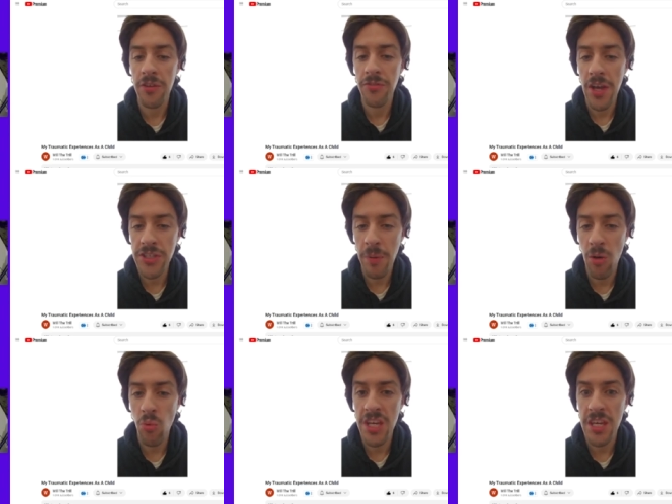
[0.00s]
confesses
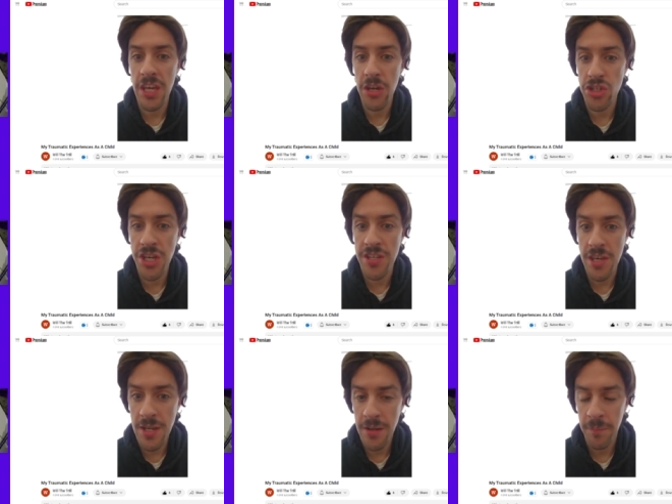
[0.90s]
about what he, he or she
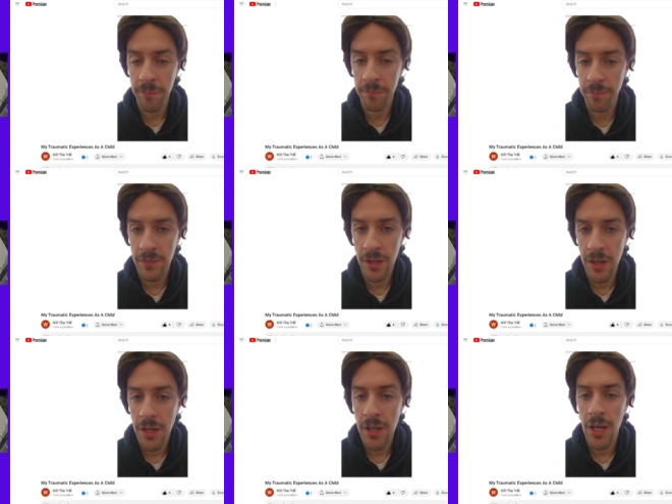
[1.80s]
did,
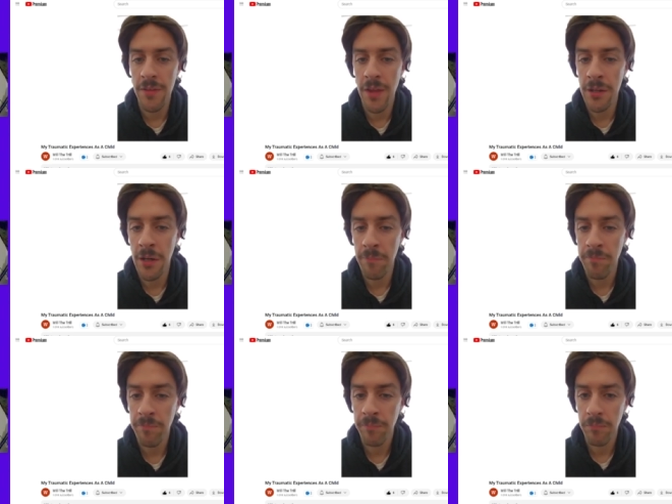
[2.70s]
and then um,